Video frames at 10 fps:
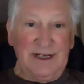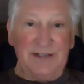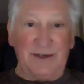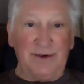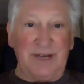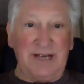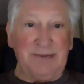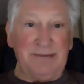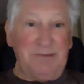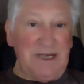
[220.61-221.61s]
is it okay to
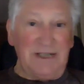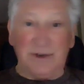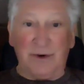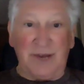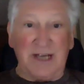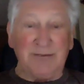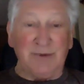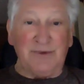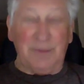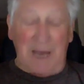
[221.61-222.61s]
be me? Is it okay to
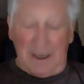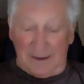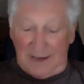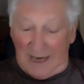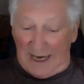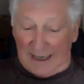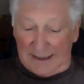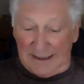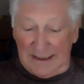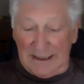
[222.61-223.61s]
move about and act?